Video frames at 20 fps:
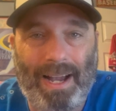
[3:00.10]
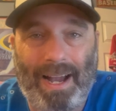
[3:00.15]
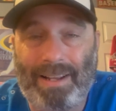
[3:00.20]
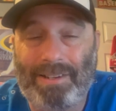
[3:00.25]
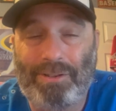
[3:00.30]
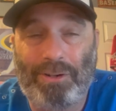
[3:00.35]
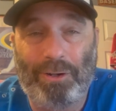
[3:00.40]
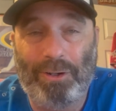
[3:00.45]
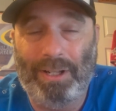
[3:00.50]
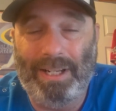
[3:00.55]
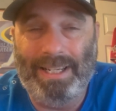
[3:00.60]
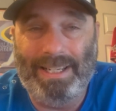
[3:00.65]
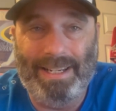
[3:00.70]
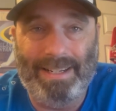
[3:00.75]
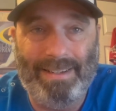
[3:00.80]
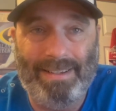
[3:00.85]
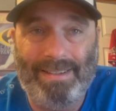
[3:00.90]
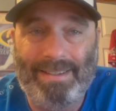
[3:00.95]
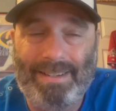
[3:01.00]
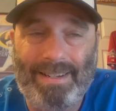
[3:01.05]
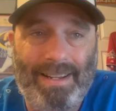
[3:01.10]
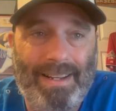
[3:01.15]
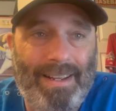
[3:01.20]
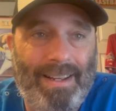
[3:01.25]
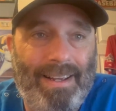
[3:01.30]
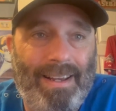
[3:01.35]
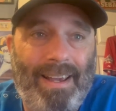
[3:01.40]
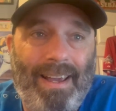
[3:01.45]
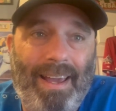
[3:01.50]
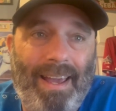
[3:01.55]
I certainly didn't.
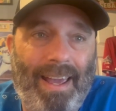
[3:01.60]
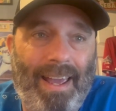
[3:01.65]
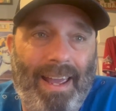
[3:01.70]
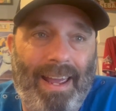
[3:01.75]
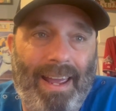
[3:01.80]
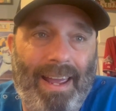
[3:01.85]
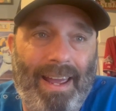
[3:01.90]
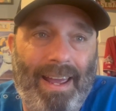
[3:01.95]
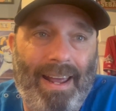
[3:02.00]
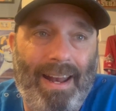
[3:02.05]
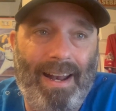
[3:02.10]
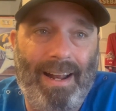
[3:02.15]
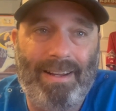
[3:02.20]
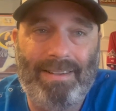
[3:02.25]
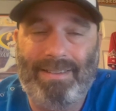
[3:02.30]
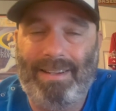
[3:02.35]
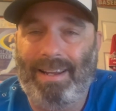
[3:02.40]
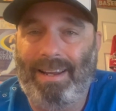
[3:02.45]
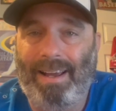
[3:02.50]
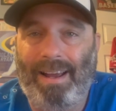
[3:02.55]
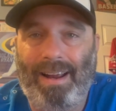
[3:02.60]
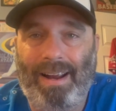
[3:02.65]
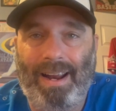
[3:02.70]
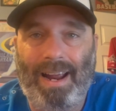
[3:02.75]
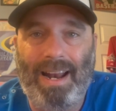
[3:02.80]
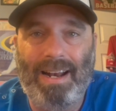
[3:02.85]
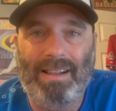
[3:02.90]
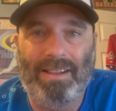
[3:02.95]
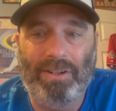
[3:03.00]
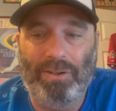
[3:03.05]
And I was like, I
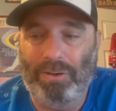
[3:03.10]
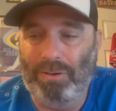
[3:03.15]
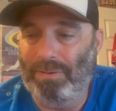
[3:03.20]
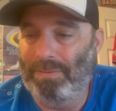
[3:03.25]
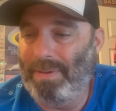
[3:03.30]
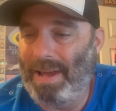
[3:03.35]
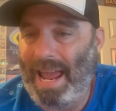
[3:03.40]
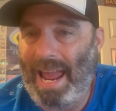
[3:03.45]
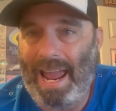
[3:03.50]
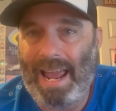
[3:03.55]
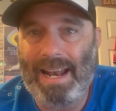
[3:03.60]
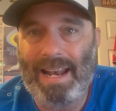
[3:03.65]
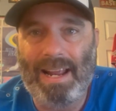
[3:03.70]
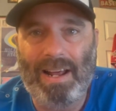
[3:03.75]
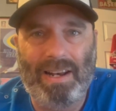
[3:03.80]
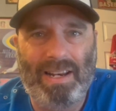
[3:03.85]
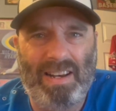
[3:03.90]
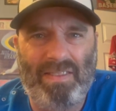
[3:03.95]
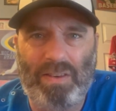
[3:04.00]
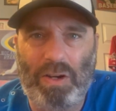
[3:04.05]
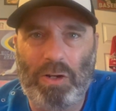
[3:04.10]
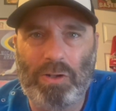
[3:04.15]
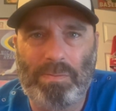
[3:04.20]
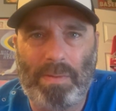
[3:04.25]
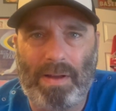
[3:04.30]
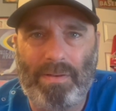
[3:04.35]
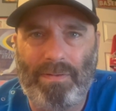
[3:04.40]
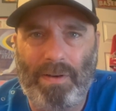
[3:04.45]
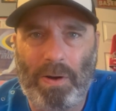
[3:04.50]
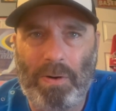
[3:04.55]
had a little handheld, I didn't even use
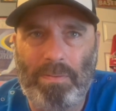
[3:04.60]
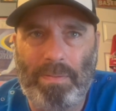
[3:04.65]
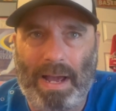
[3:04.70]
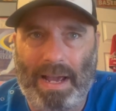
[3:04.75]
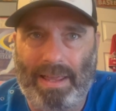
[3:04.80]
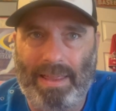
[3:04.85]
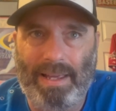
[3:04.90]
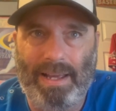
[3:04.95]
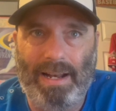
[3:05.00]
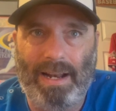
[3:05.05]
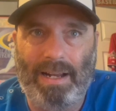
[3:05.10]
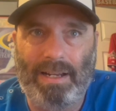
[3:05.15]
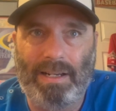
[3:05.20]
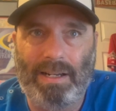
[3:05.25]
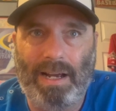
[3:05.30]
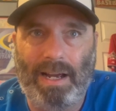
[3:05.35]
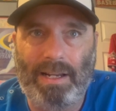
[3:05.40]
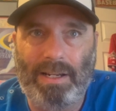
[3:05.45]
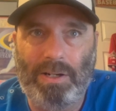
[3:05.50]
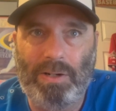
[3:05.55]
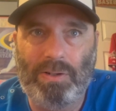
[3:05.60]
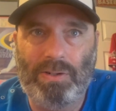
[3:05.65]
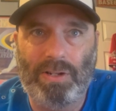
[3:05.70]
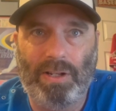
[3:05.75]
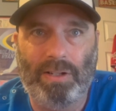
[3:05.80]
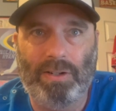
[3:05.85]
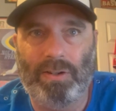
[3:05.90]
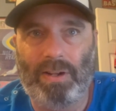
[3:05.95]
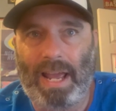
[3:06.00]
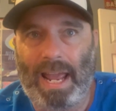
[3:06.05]
my phone back then. I used a
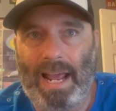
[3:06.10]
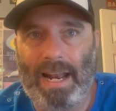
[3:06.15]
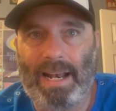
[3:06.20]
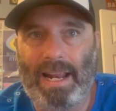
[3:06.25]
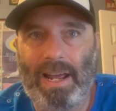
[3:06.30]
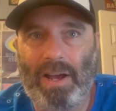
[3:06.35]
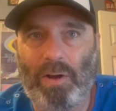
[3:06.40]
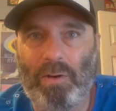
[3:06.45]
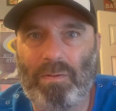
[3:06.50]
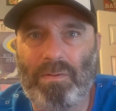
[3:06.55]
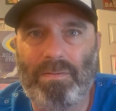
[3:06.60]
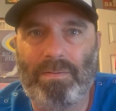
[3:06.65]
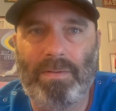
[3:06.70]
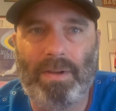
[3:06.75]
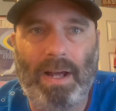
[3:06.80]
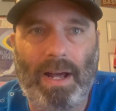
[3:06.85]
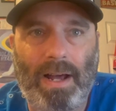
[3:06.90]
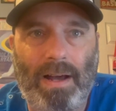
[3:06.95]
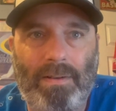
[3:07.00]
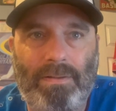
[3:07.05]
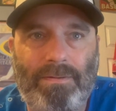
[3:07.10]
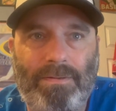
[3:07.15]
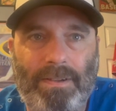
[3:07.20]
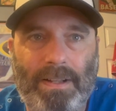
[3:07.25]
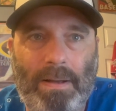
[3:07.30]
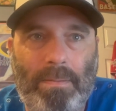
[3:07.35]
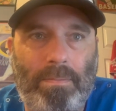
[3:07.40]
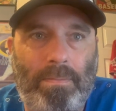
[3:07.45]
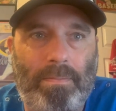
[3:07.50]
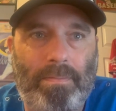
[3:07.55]
little handheld
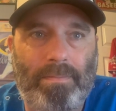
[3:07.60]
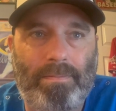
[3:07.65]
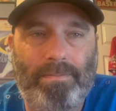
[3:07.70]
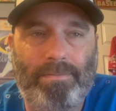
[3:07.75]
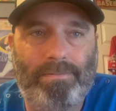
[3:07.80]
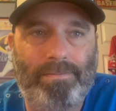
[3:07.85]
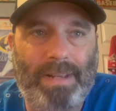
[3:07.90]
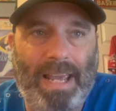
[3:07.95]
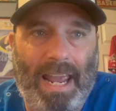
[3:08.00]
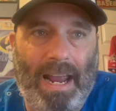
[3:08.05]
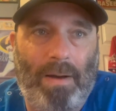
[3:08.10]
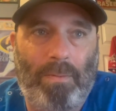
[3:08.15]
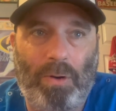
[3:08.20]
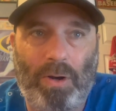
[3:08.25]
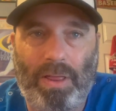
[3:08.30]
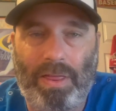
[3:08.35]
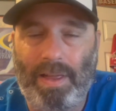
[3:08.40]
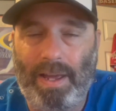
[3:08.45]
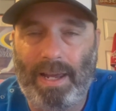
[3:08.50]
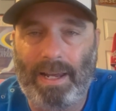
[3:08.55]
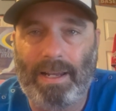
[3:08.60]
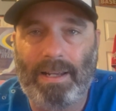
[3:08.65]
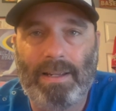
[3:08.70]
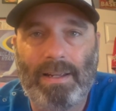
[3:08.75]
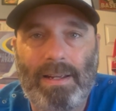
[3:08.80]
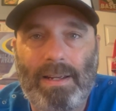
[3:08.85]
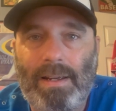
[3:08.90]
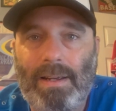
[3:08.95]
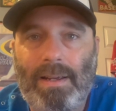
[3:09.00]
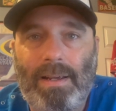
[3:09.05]
flip camera thing.
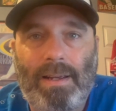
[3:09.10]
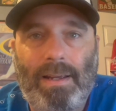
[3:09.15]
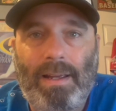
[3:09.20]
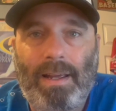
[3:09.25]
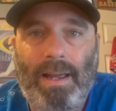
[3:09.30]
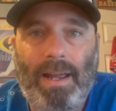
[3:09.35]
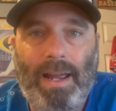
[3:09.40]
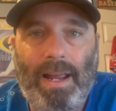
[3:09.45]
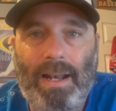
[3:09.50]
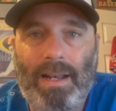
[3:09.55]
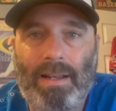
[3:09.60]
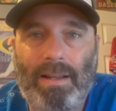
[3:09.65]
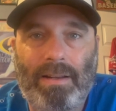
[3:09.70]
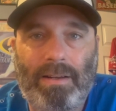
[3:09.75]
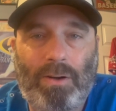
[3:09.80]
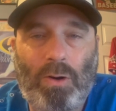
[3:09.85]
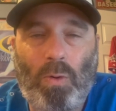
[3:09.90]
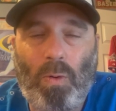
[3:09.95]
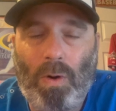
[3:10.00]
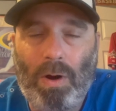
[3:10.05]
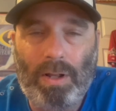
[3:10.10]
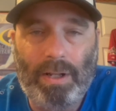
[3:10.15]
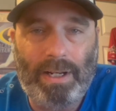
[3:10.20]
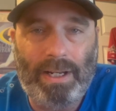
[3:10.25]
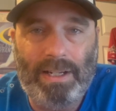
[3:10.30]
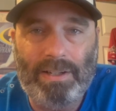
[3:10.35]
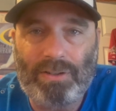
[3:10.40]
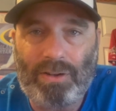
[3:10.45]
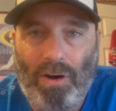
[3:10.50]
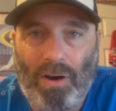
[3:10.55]
And the
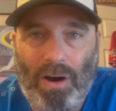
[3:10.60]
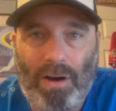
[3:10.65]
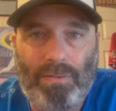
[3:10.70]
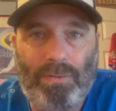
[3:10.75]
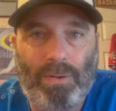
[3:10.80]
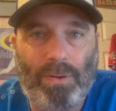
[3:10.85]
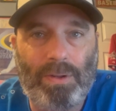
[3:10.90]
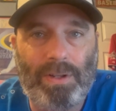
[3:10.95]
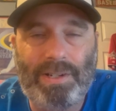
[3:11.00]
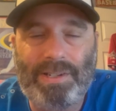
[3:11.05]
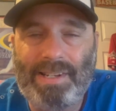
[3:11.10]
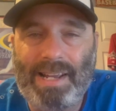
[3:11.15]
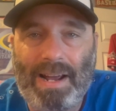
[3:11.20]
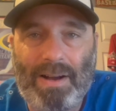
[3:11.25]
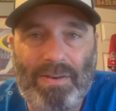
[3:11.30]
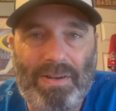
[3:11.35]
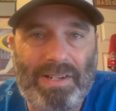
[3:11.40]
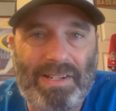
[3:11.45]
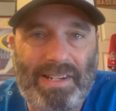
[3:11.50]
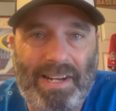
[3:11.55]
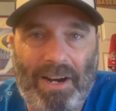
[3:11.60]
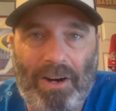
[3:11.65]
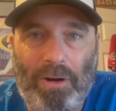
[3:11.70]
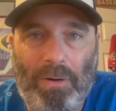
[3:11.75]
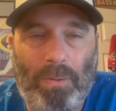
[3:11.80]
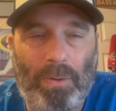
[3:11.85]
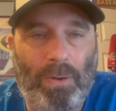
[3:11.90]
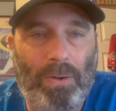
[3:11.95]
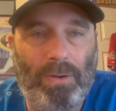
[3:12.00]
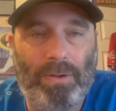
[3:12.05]
quality is awful, the sound is
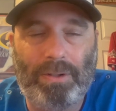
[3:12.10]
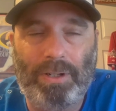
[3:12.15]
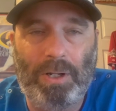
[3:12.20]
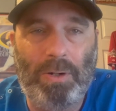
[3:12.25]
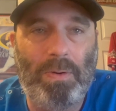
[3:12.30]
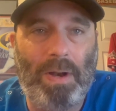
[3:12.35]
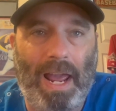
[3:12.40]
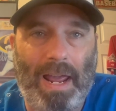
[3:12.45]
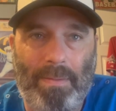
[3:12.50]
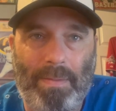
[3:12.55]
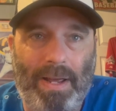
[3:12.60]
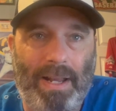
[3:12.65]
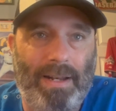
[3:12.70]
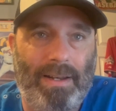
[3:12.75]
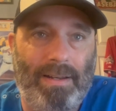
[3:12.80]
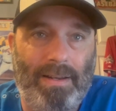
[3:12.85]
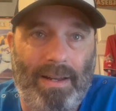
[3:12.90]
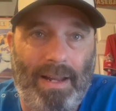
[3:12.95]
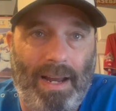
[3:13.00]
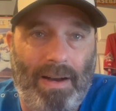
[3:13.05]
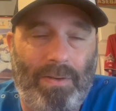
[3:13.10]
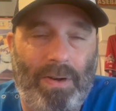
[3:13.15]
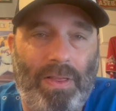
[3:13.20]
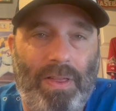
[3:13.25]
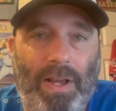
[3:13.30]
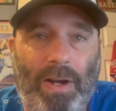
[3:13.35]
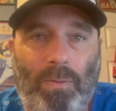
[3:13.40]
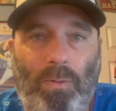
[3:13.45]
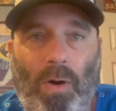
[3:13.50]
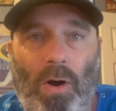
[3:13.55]
terrible, you name it,
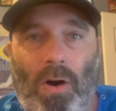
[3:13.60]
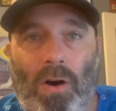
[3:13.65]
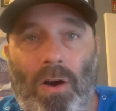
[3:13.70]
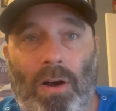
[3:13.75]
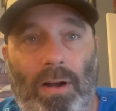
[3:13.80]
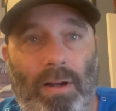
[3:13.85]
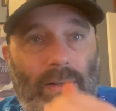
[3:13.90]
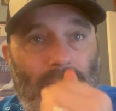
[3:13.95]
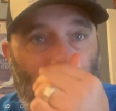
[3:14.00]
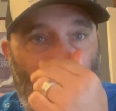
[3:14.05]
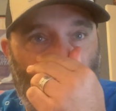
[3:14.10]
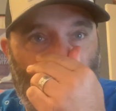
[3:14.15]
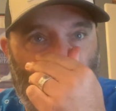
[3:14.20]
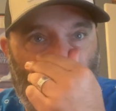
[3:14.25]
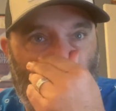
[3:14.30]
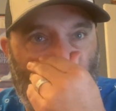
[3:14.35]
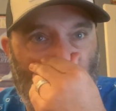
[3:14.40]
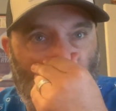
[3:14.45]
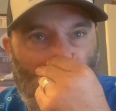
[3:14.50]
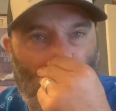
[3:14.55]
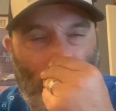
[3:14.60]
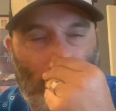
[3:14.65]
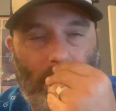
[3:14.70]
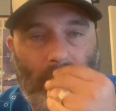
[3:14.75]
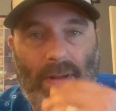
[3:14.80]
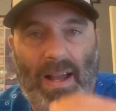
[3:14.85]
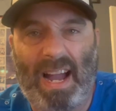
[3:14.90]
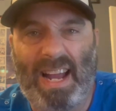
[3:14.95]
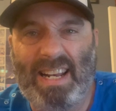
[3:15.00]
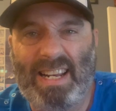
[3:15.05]
everything wrong,
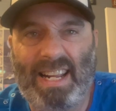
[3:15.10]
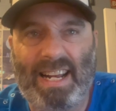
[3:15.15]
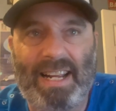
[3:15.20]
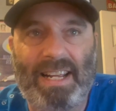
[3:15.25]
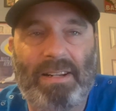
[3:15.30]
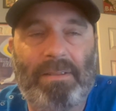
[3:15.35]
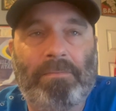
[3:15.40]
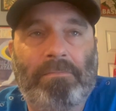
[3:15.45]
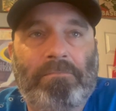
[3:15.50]
I did it.